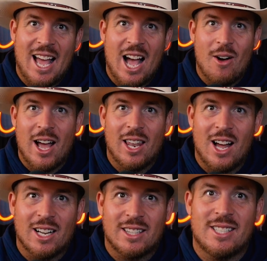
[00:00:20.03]
how I
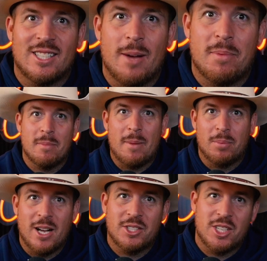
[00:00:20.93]
locked this up and my
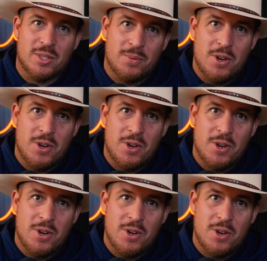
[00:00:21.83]
process for